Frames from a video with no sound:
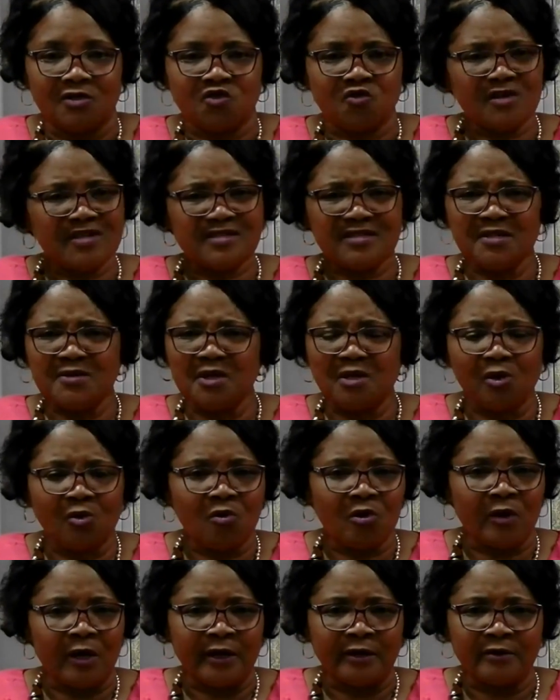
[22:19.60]
Trust in the
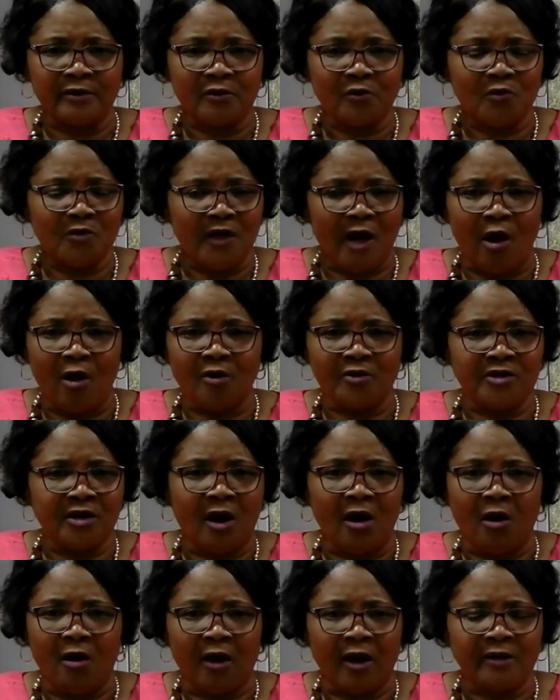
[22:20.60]
Lord with all your
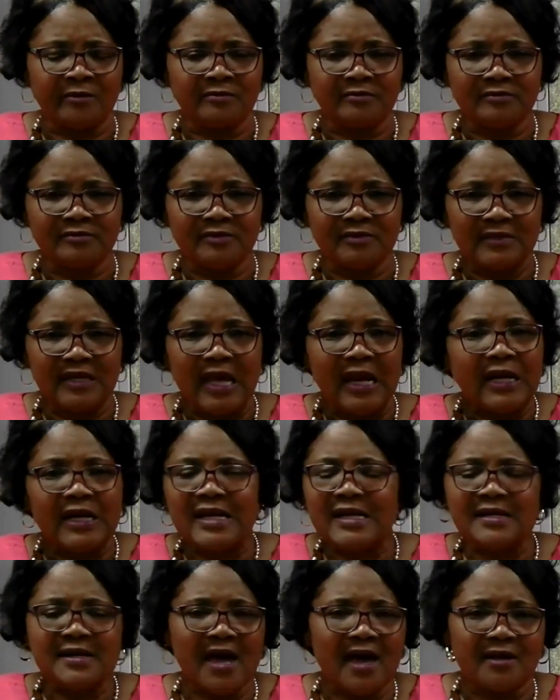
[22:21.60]
heart.
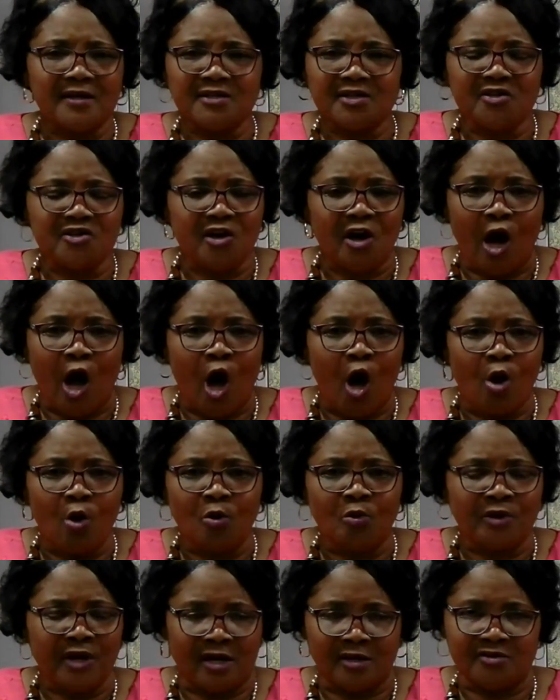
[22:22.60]
Lean not unto your
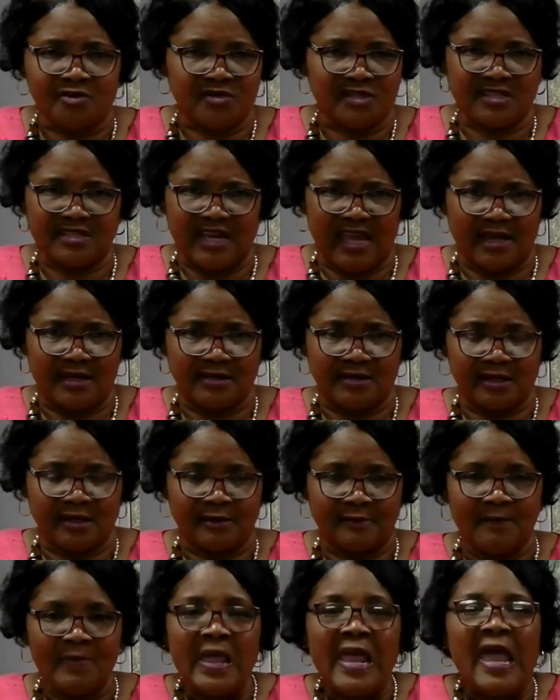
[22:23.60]
own
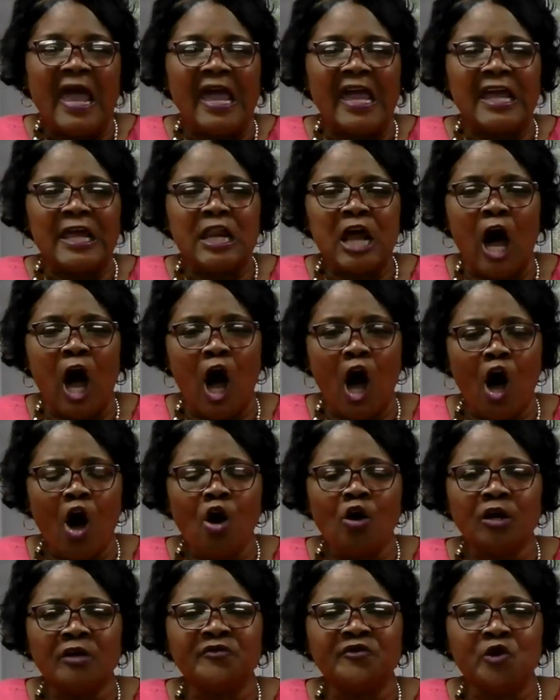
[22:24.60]
understanding. In
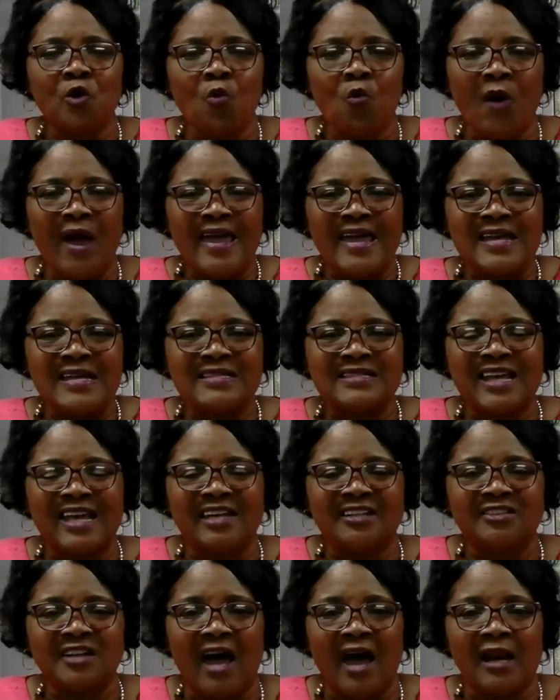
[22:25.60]
all of your ways,
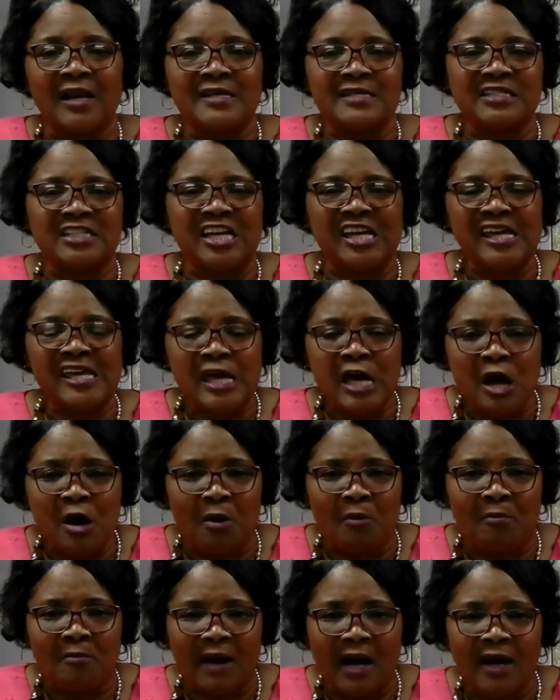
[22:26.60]
acknowledge
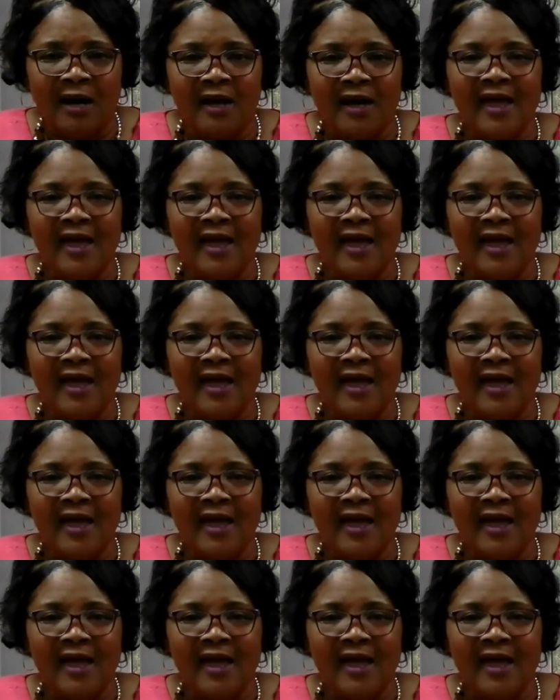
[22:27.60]
him,